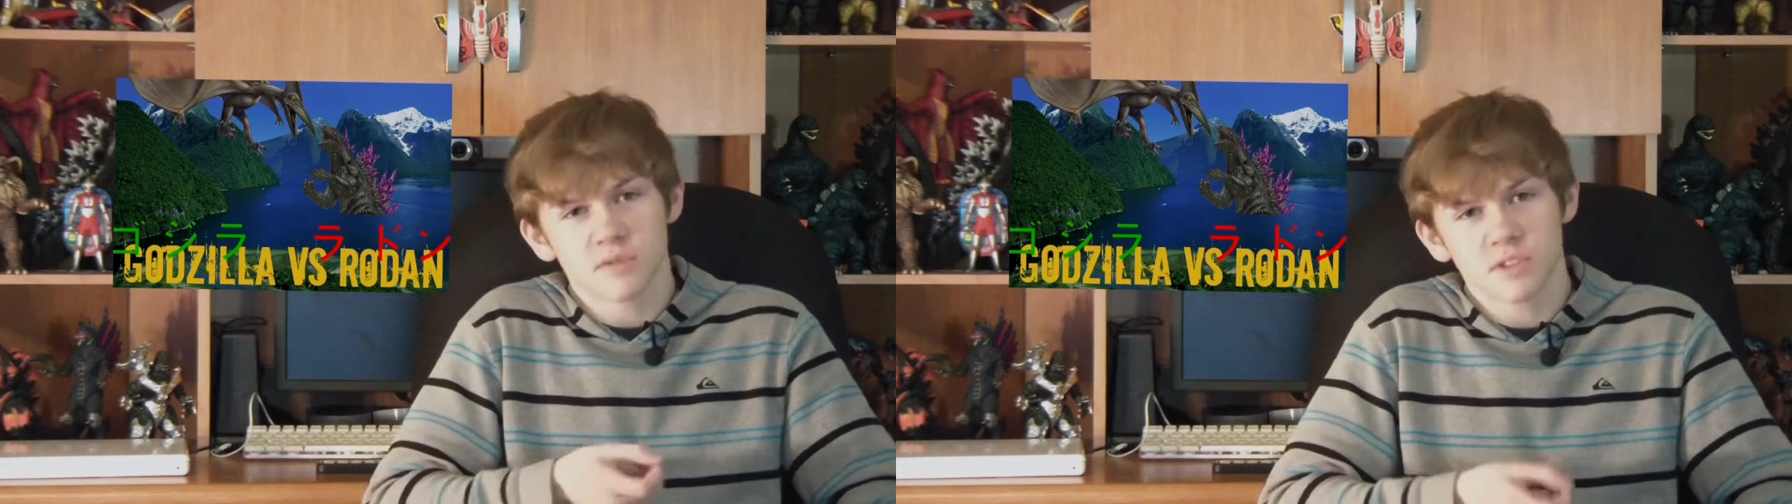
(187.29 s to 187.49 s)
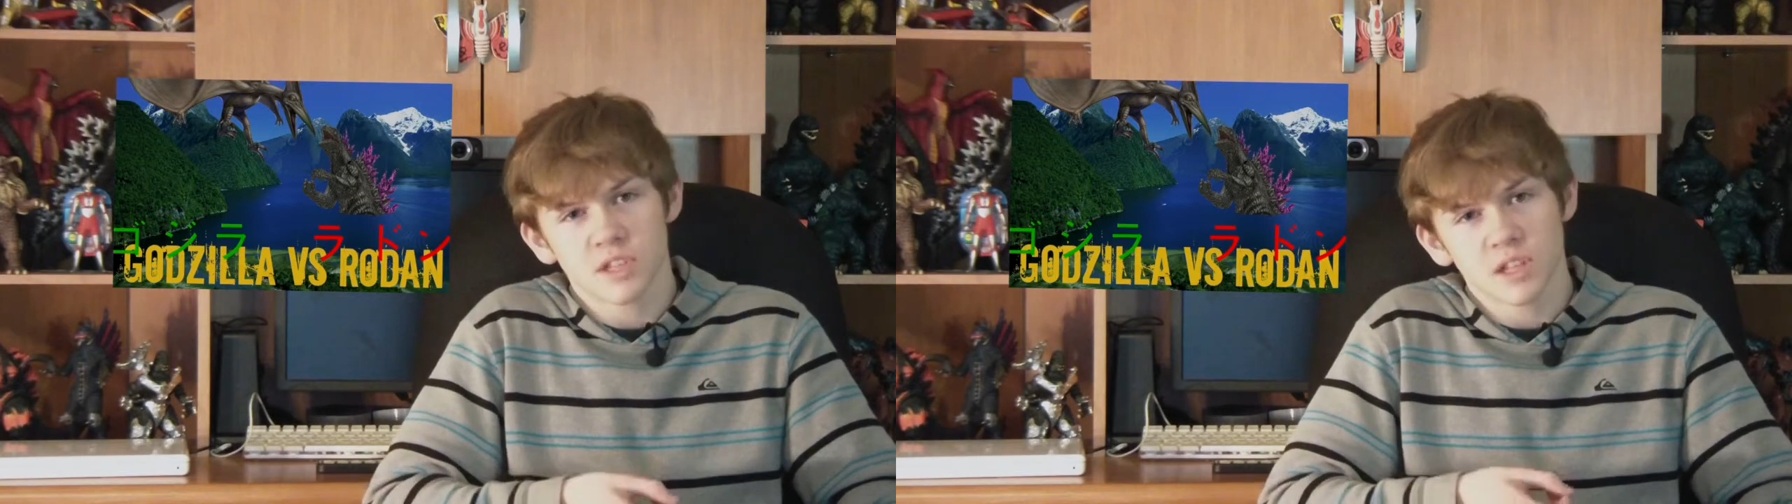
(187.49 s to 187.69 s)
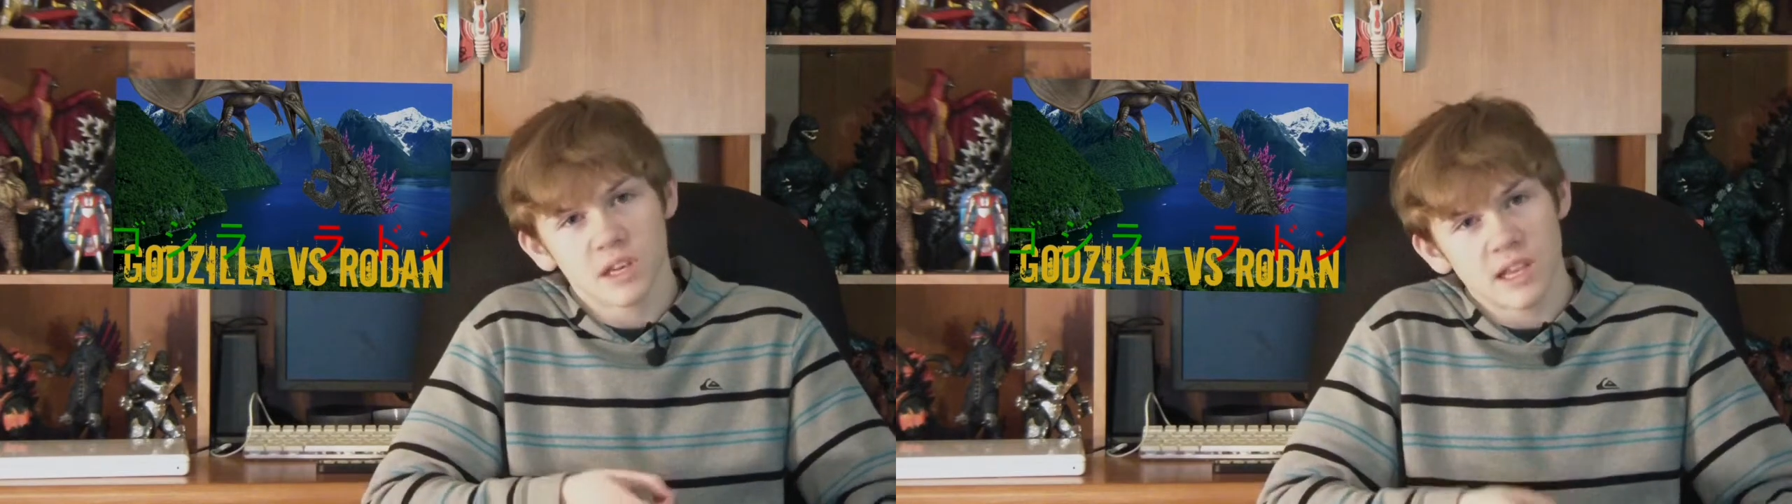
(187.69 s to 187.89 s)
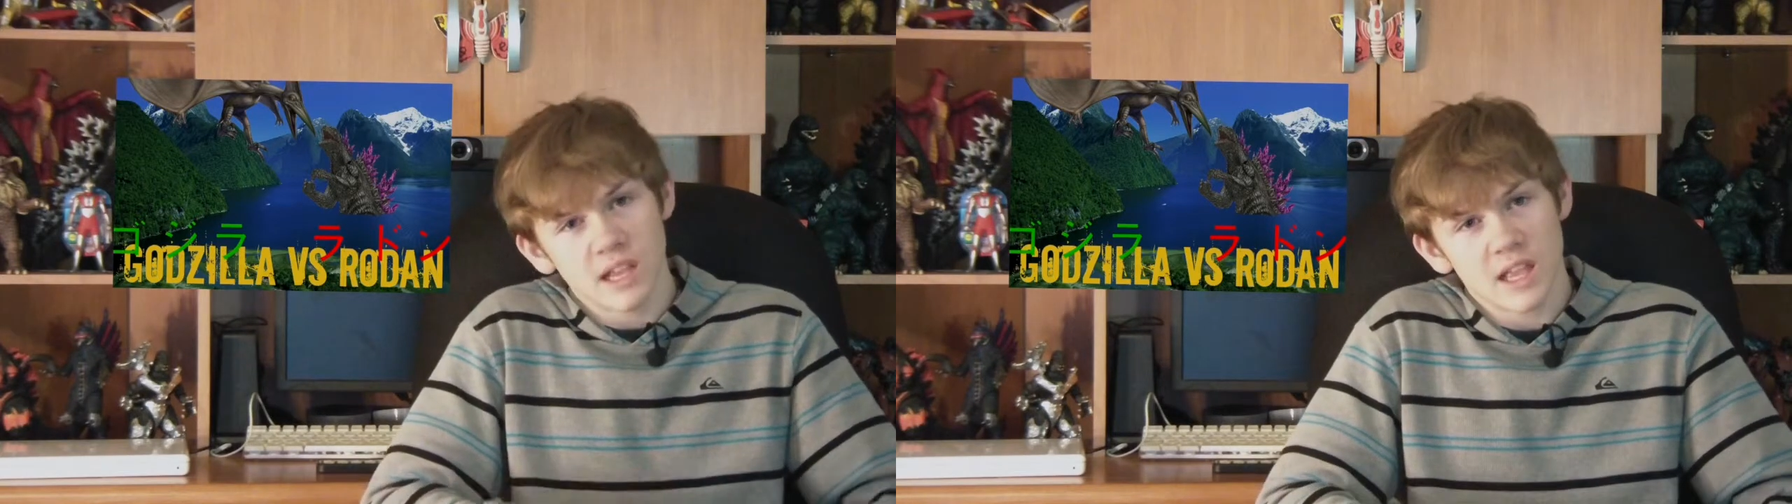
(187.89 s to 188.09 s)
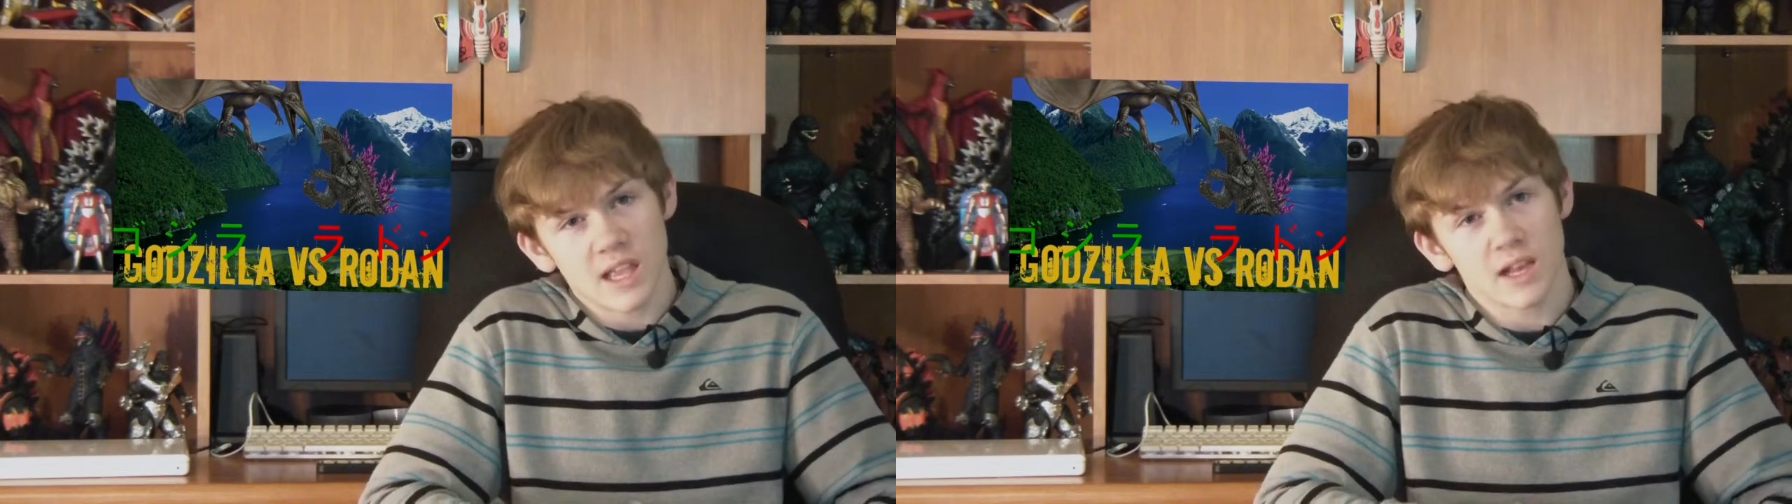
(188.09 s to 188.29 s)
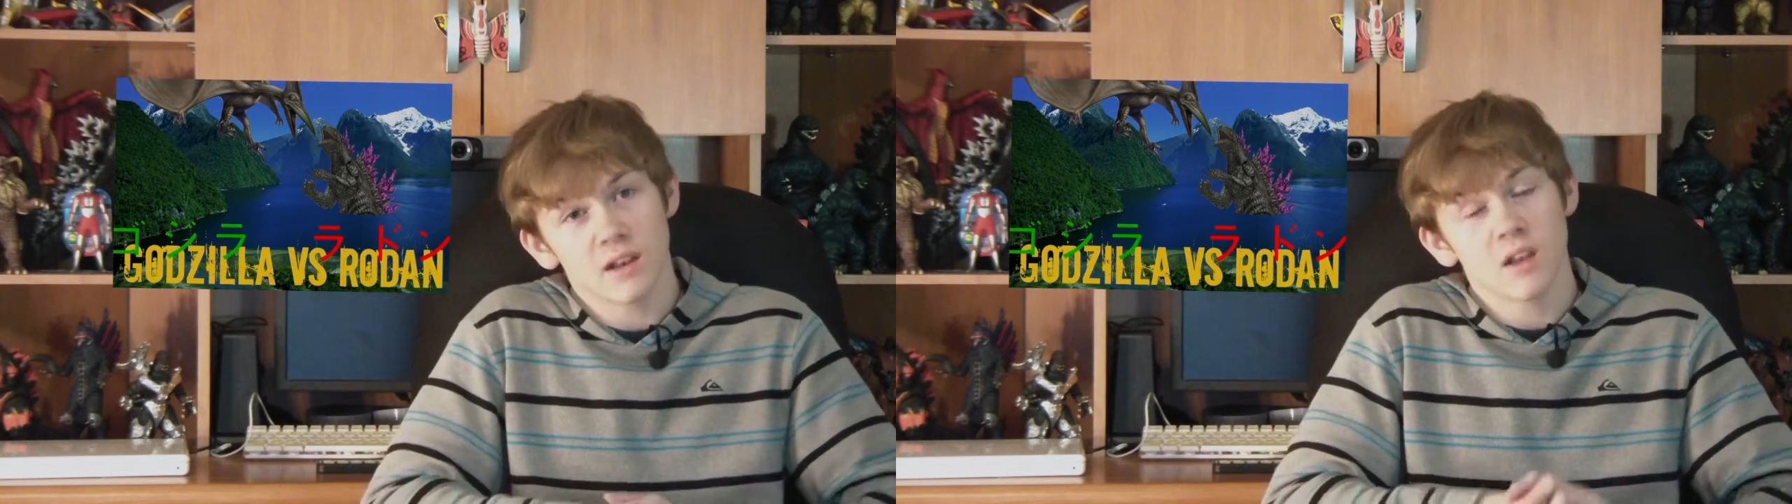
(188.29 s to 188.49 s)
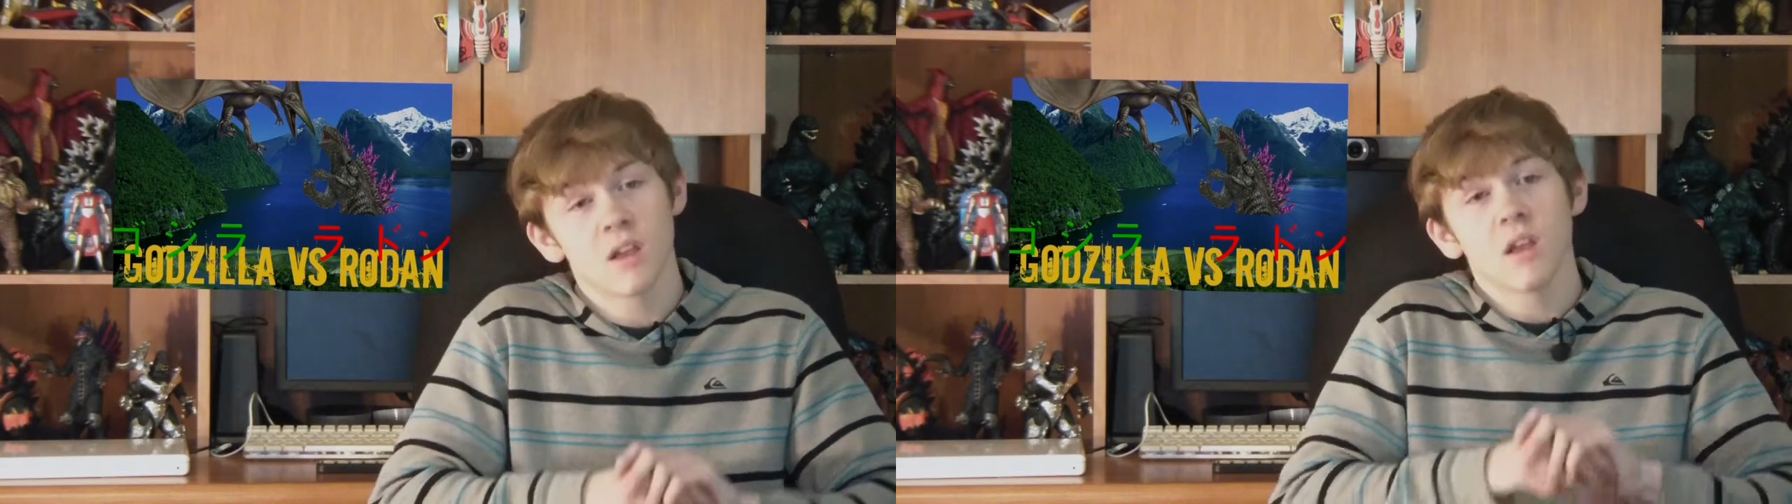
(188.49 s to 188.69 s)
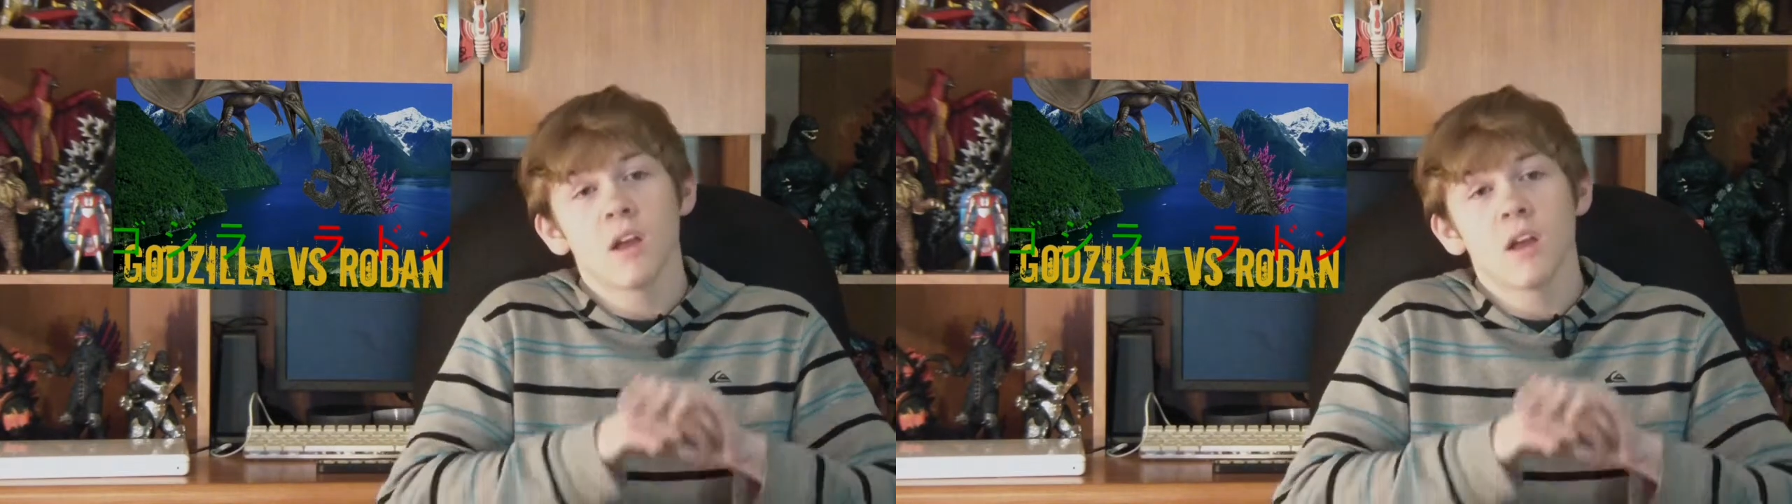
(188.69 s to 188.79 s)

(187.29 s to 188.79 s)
facility in,